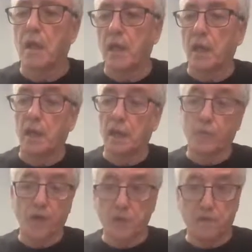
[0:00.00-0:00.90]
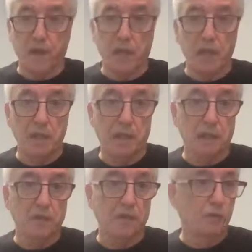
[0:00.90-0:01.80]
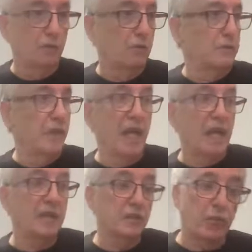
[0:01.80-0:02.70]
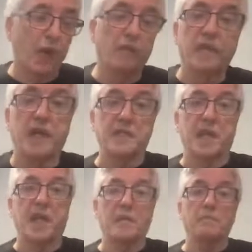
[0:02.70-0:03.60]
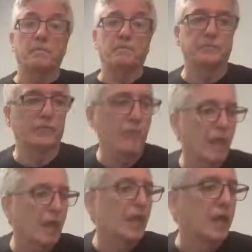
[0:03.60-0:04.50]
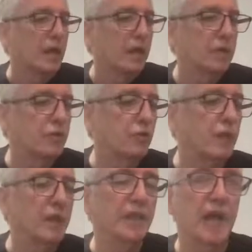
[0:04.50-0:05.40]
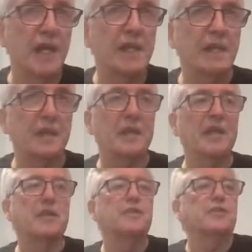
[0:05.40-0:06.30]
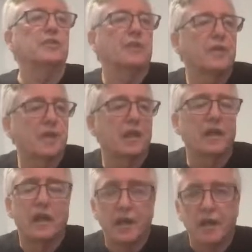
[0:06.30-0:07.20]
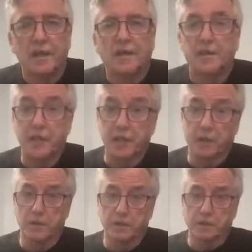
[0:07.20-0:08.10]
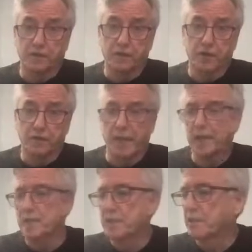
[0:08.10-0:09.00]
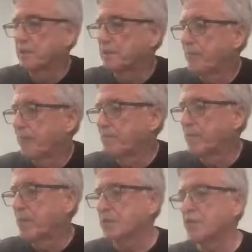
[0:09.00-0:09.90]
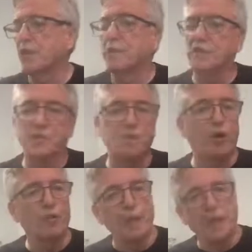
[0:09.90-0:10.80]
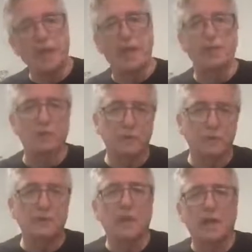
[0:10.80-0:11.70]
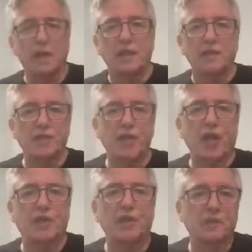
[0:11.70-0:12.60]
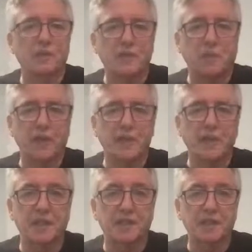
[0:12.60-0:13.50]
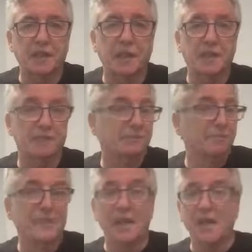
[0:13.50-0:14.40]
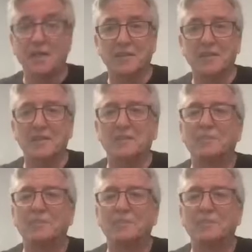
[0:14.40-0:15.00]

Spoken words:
it works fine. I can do 9, 12 at a time. Doing 9, I think it took 3 hours and 40 minutes. So I would just pop in and out, check that it was printing, and yeah, it's